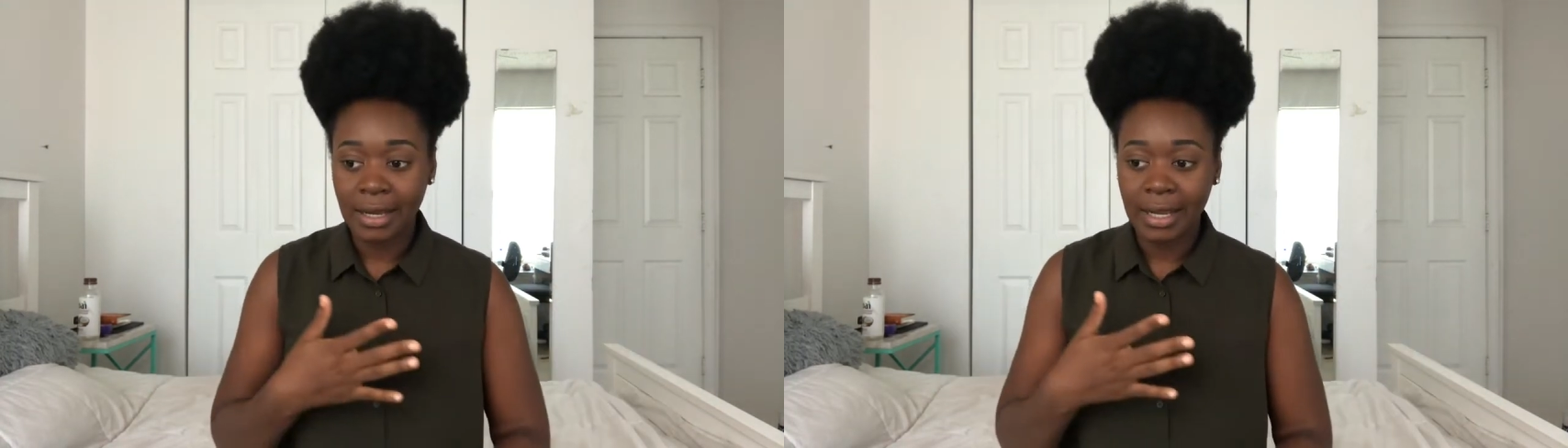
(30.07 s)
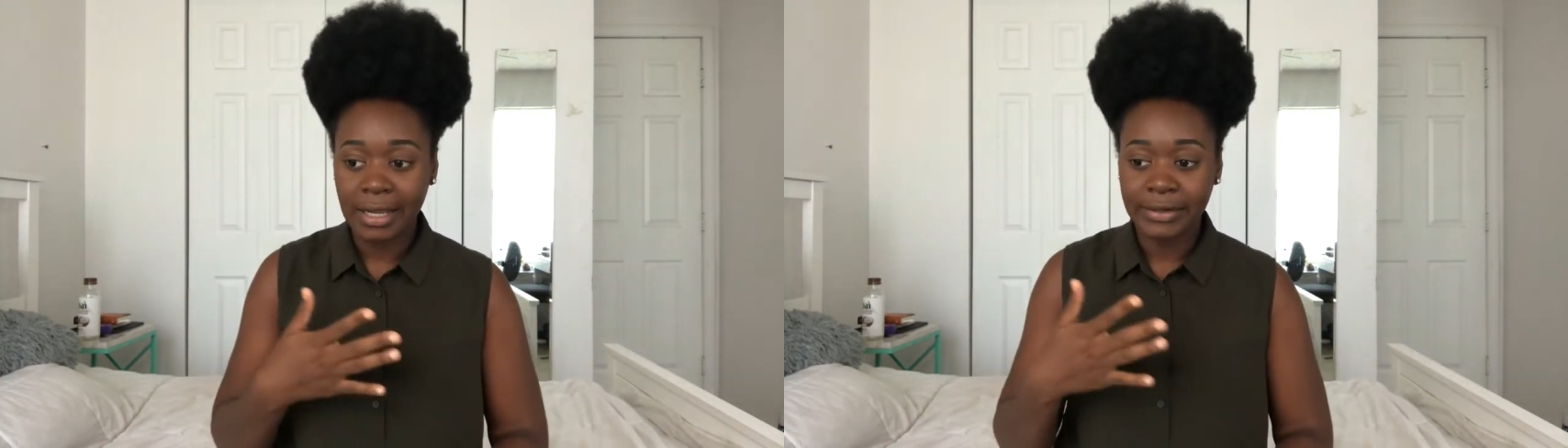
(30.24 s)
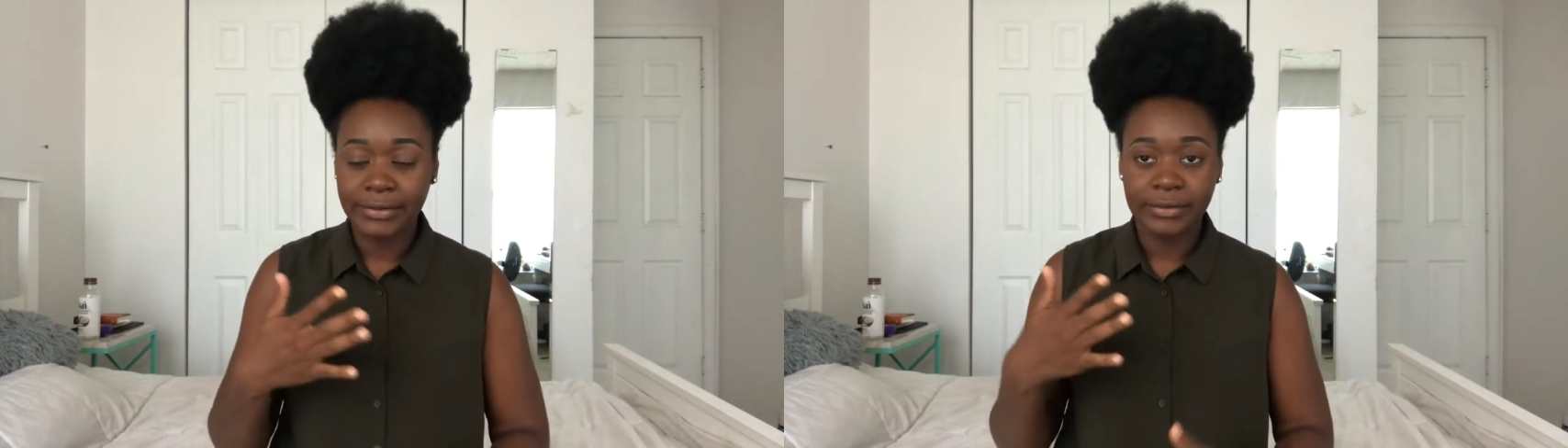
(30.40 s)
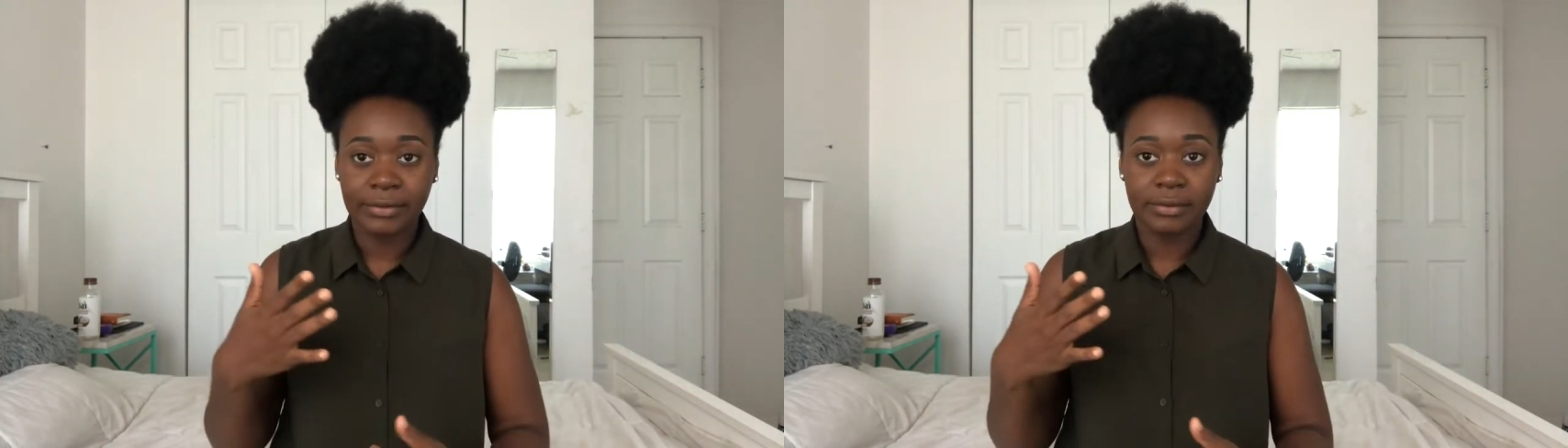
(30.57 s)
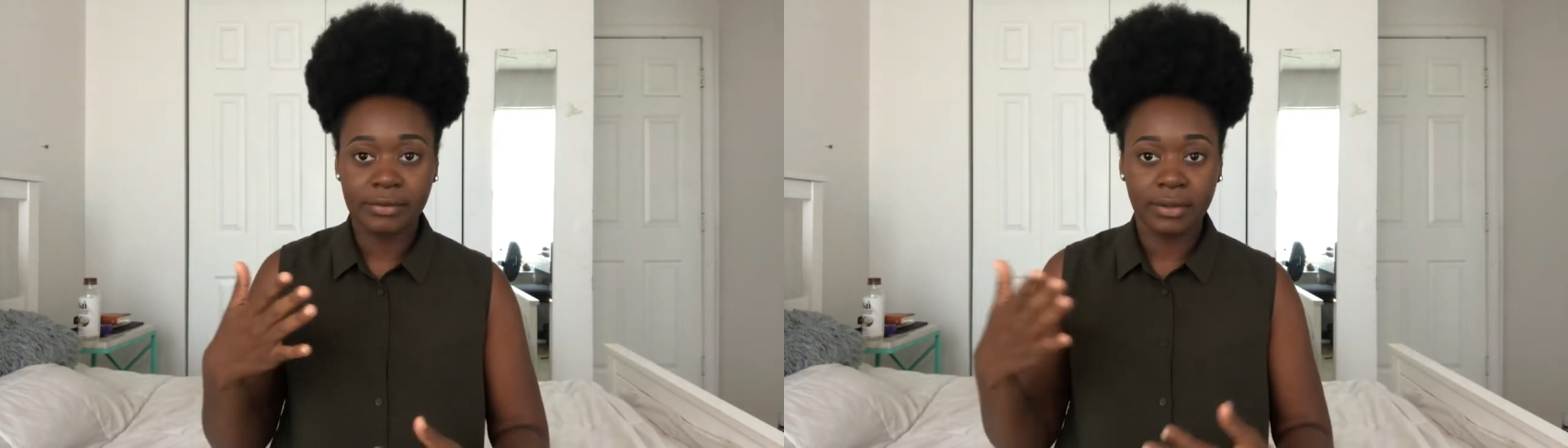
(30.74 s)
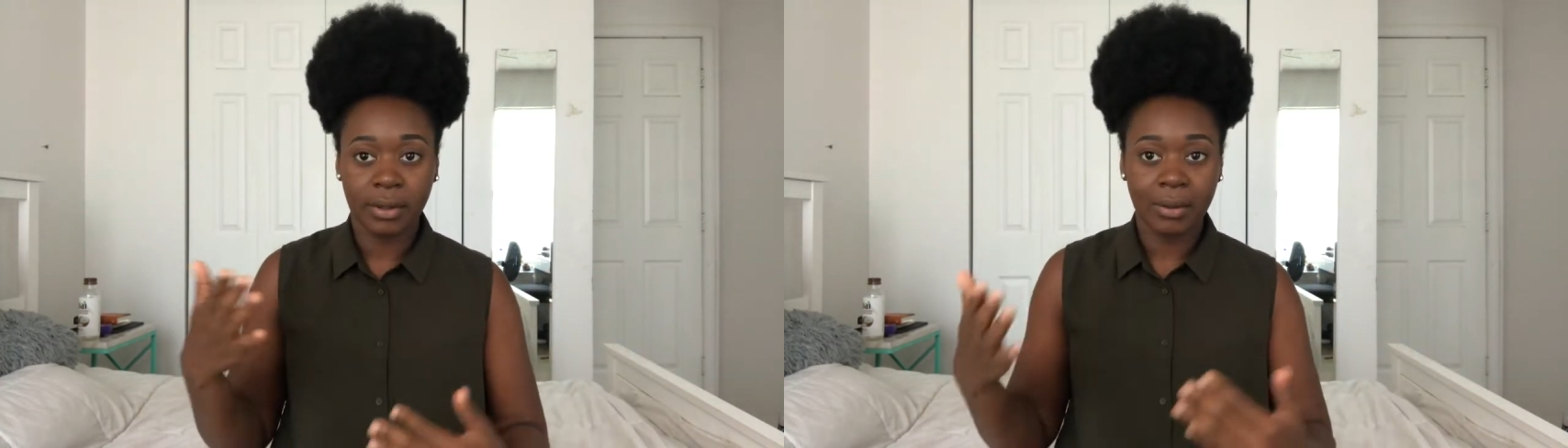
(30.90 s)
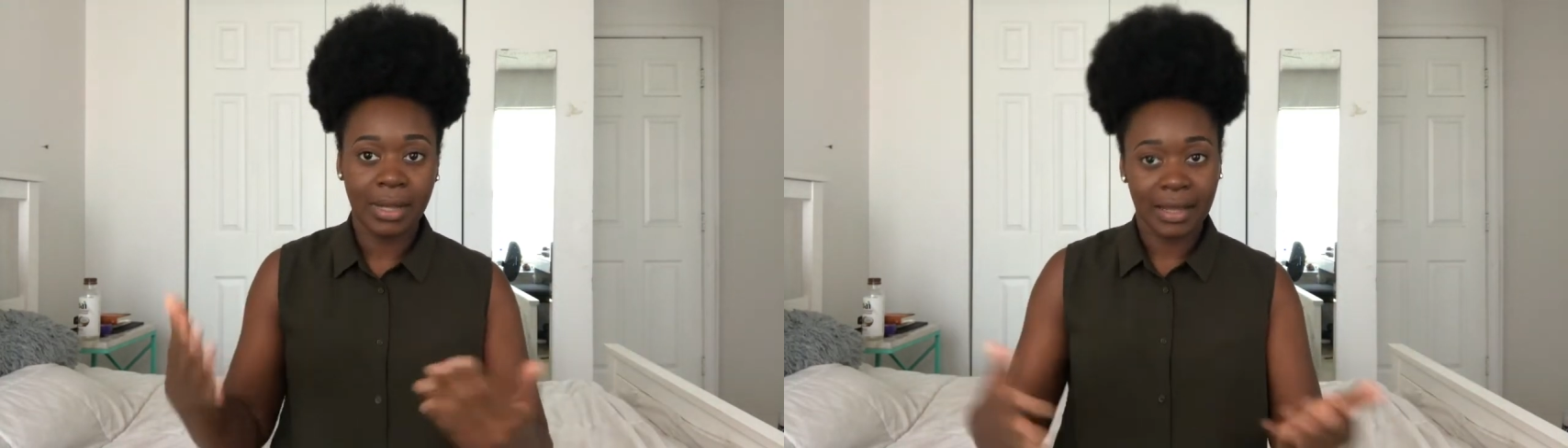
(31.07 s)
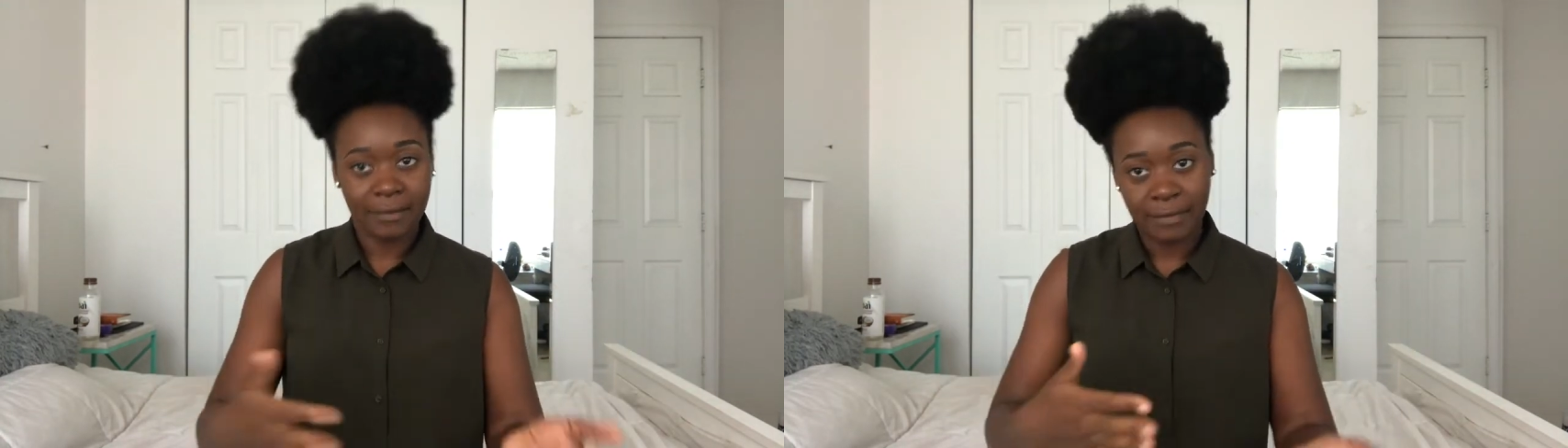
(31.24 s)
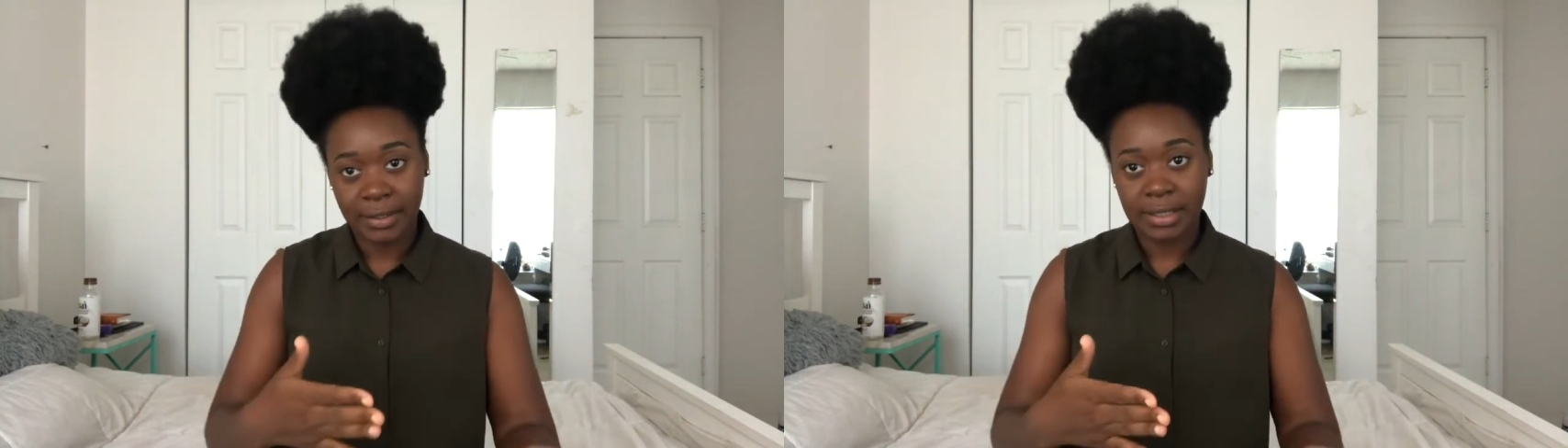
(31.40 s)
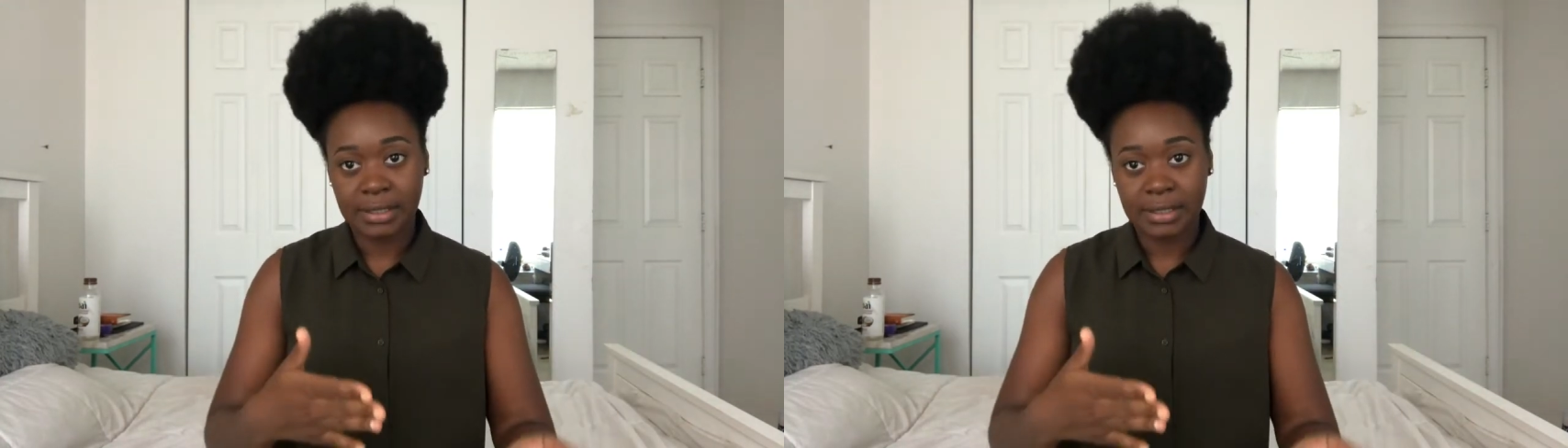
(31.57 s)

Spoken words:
I don't have like a